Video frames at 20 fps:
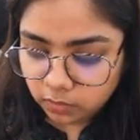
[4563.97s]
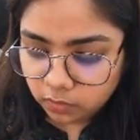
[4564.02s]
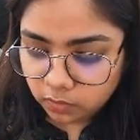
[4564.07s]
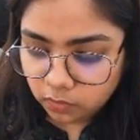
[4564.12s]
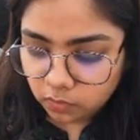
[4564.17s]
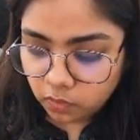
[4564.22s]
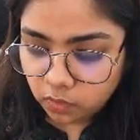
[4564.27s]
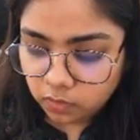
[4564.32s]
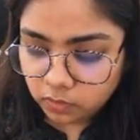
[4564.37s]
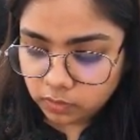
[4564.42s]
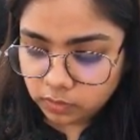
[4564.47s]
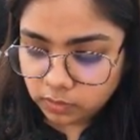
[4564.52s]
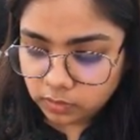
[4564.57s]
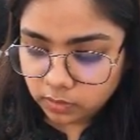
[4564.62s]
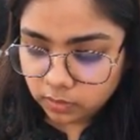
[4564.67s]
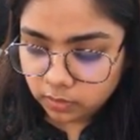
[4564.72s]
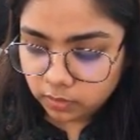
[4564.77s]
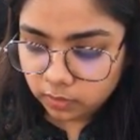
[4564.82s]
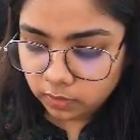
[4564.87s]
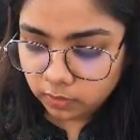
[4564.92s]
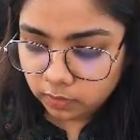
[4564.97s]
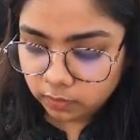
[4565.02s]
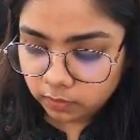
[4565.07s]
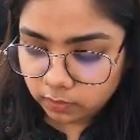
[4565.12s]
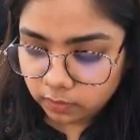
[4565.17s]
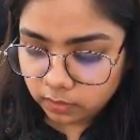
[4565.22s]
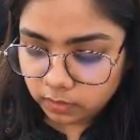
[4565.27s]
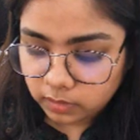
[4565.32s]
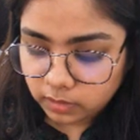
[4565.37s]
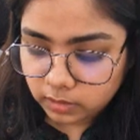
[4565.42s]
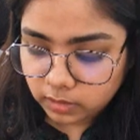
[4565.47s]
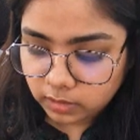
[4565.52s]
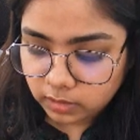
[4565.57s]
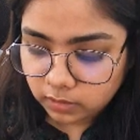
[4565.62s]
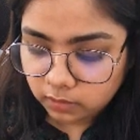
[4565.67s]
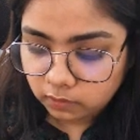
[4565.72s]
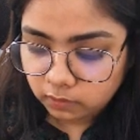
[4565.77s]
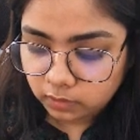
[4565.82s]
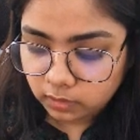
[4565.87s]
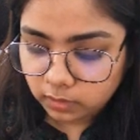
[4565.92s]
cos 30
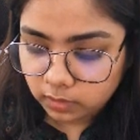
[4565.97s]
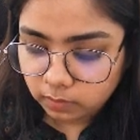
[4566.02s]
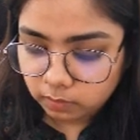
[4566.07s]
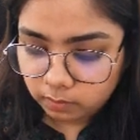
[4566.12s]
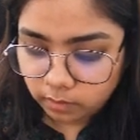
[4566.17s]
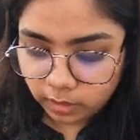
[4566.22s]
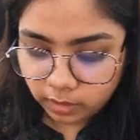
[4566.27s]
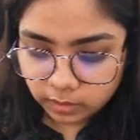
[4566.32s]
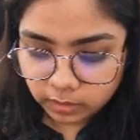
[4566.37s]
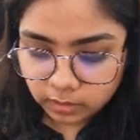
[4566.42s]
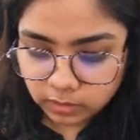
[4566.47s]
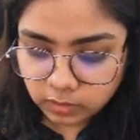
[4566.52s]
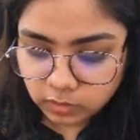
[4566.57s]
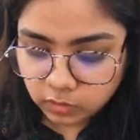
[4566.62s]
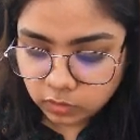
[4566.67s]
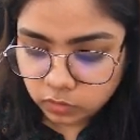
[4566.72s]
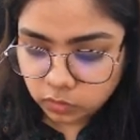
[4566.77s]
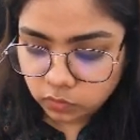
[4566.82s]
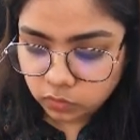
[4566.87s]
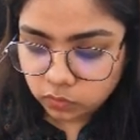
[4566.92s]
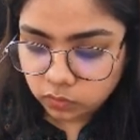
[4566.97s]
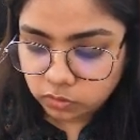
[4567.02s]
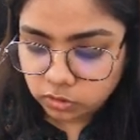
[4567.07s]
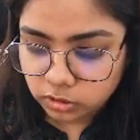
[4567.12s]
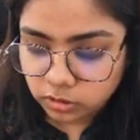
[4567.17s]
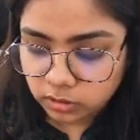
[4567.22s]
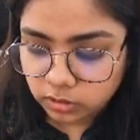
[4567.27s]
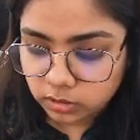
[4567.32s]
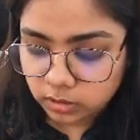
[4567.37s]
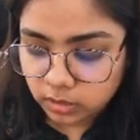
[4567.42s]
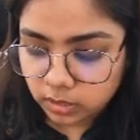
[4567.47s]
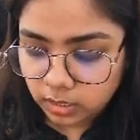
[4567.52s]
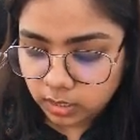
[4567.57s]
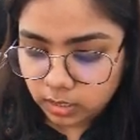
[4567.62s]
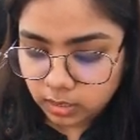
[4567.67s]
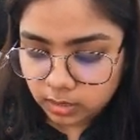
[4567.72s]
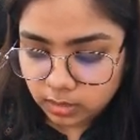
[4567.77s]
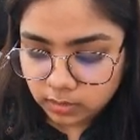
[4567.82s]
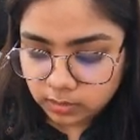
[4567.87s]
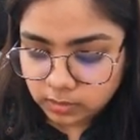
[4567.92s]
degree minus 2g
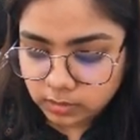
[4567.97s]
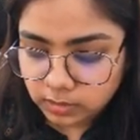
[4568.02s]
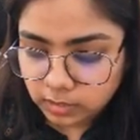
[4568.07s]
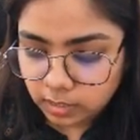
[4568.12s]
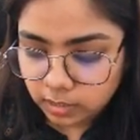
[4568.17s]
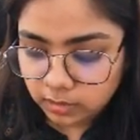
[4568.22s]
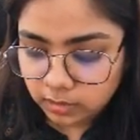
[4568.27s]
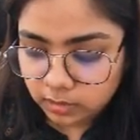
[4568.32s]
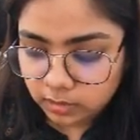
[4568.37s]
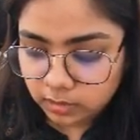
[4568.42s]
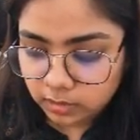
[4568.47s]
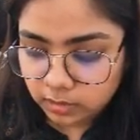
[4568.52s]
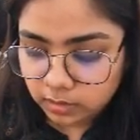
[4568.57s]
sine